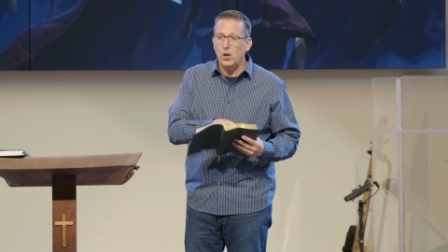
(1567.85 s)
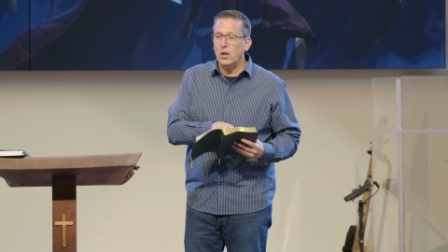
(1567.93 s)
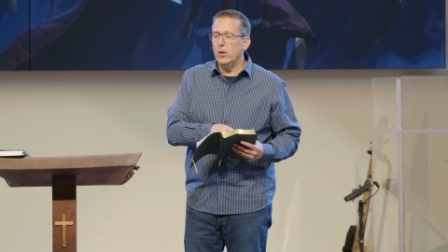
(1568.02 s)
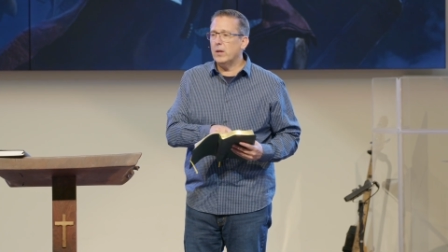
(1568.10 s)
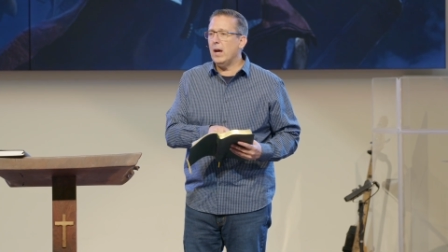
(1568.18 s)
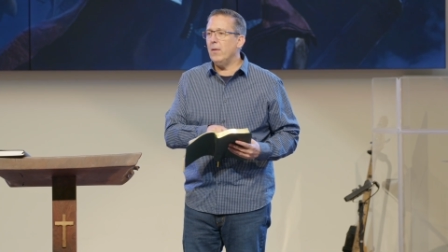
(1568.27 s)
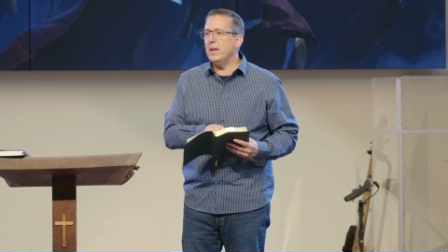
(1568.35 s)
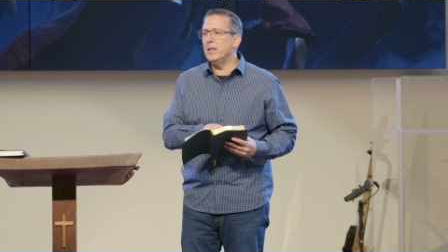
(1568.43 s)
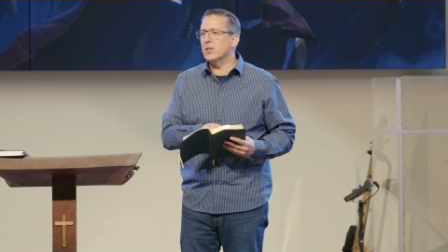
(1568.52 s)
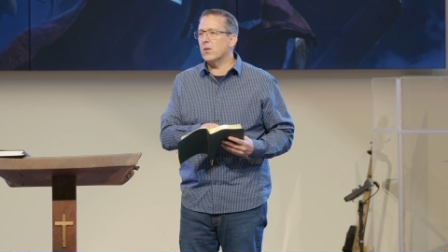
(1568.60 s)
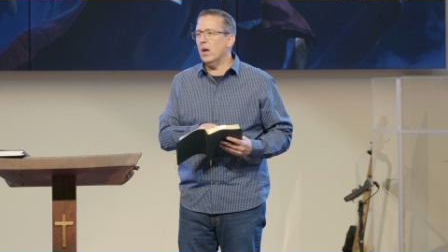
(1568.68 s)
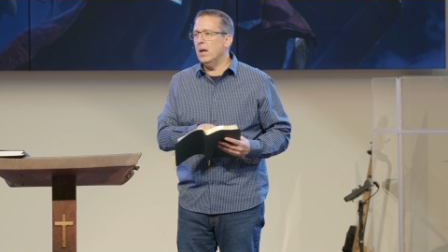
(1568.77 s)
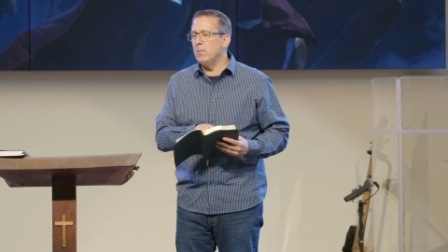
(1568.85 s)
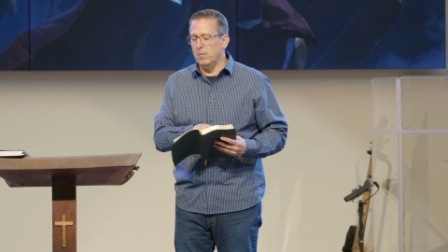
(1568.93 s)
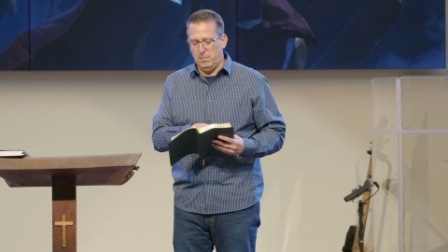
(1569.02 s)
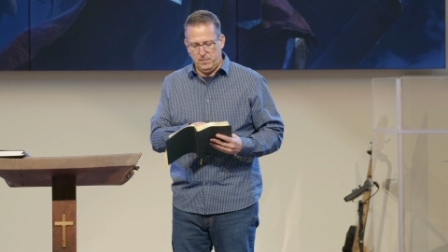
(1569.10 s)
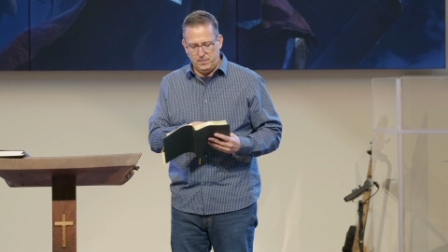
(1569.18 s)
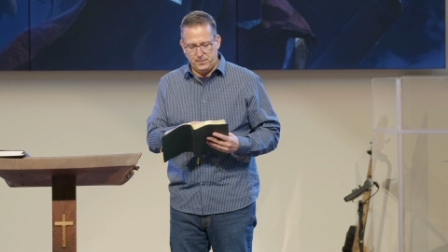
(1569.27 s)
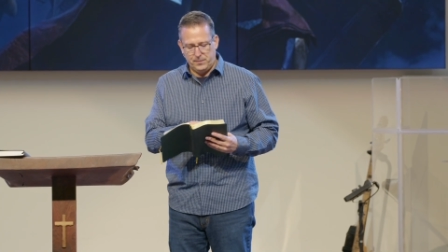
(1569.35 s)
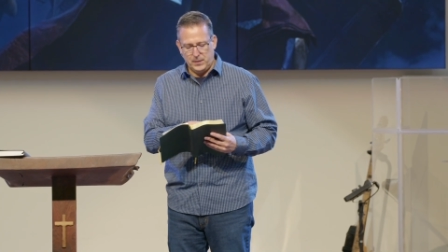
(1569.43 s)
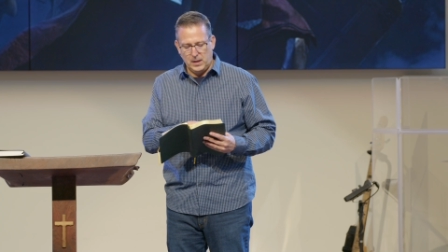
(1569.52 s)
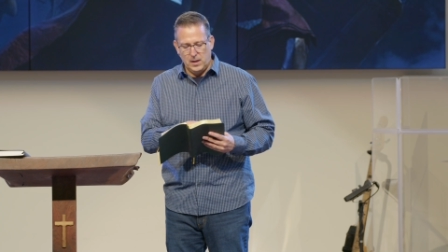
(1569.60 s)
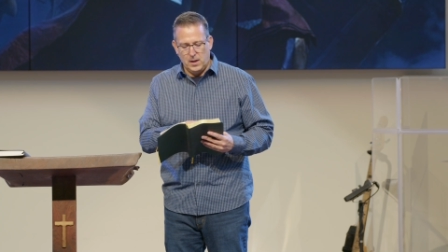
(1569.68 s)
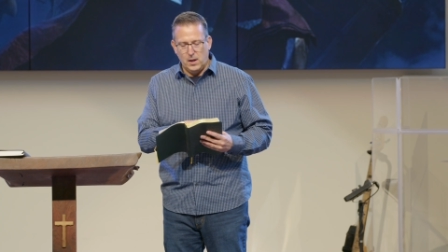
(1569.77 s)
Look how they describe him
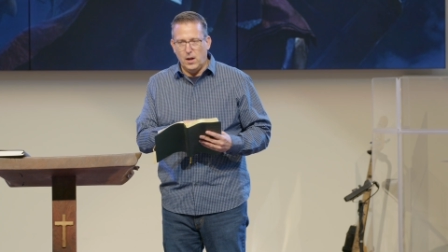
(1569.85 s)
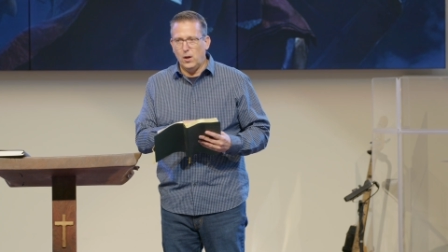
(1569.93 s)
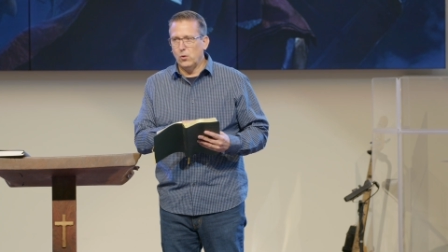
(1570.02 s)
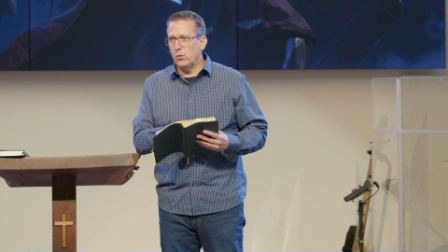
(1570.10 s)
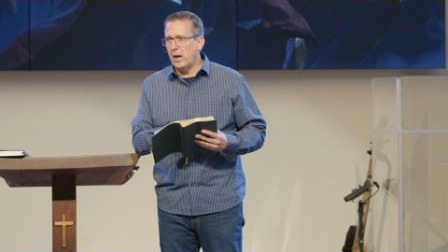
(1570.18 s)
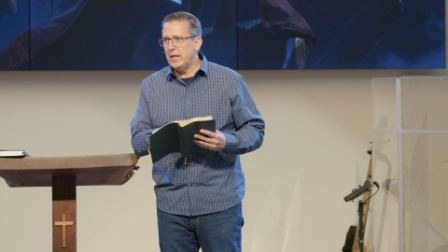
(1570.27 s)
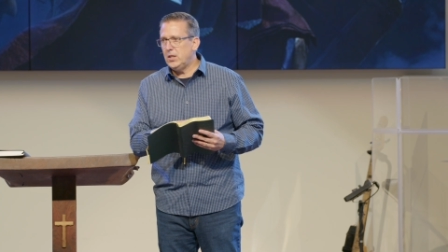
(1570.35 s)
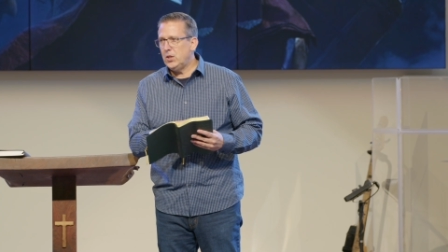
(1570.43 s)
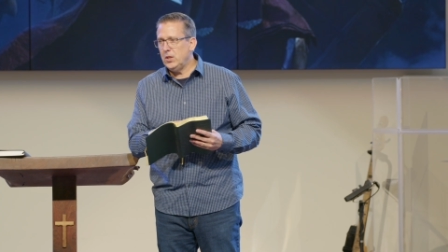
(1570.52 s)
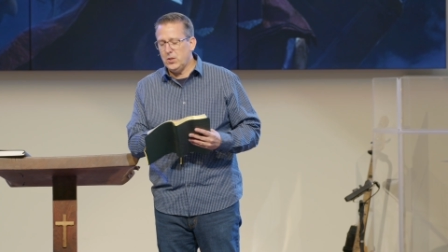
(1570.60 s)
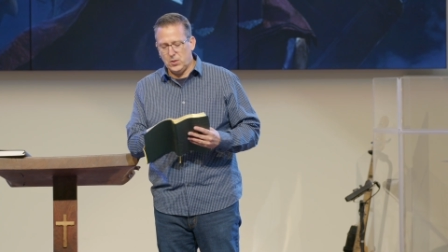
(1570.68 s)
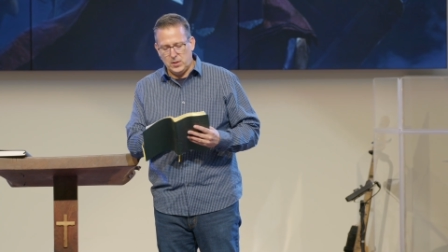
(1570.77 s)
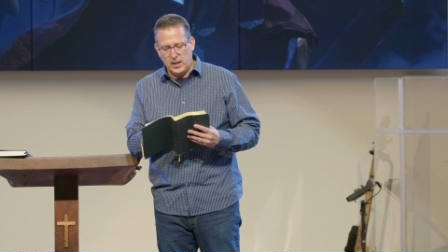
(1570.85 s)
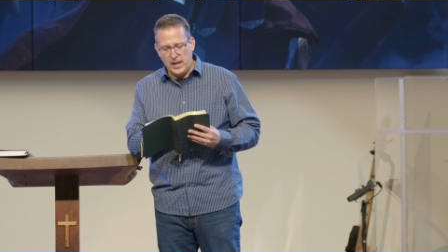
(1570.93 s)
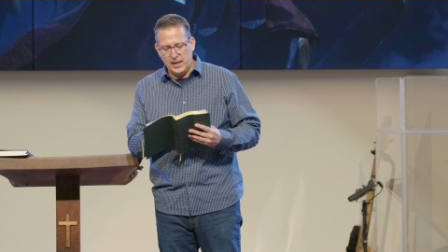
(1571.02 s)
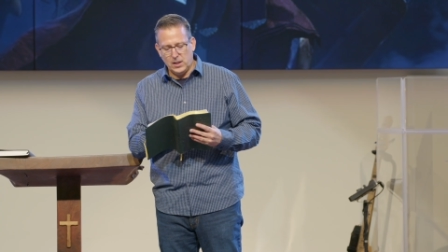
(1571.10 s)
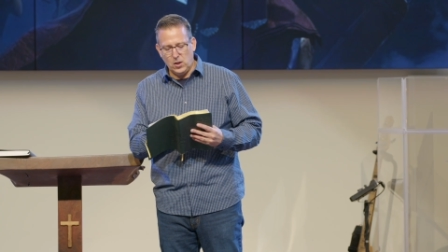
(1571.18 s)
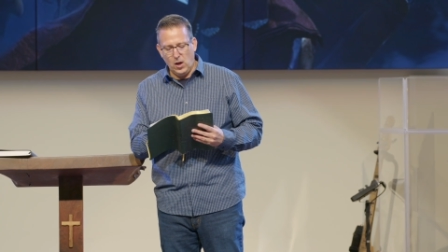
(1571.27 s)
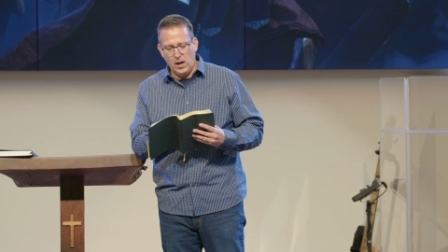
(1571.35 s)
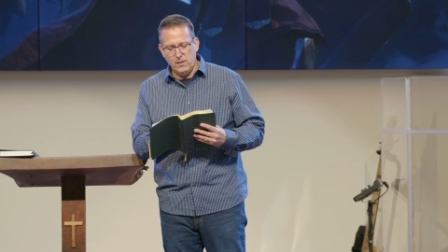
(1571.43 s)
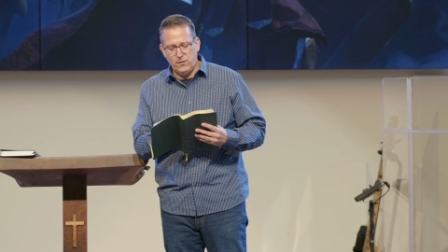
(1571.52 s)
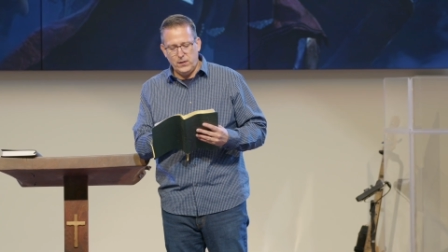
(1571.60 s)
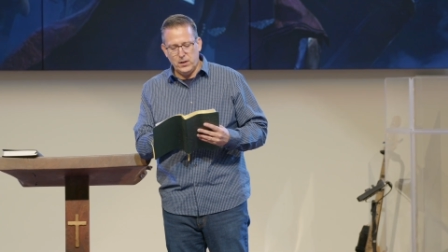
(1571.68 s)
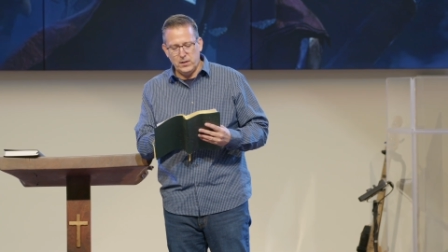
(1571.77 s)
a righteous and God
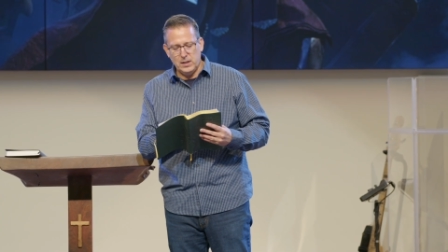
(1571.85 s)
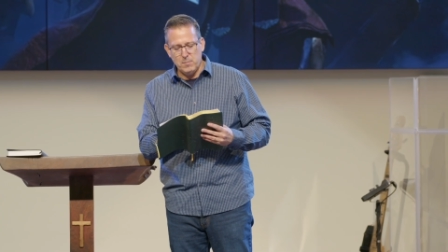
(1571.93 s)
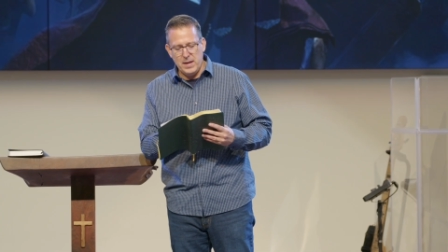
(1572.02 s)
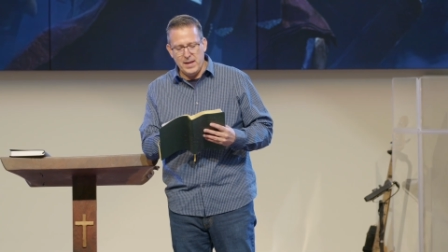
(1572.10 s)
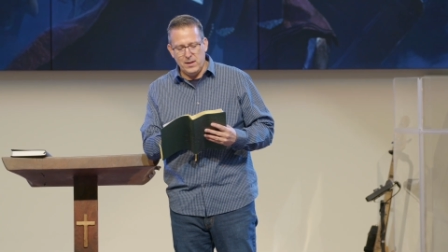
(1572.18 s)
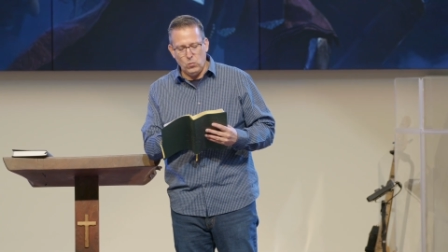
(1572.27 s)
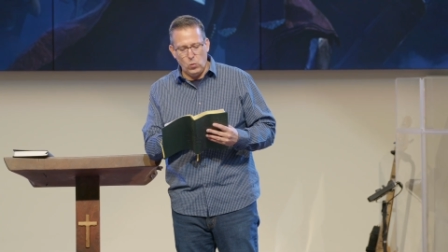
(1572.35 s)
fearing man,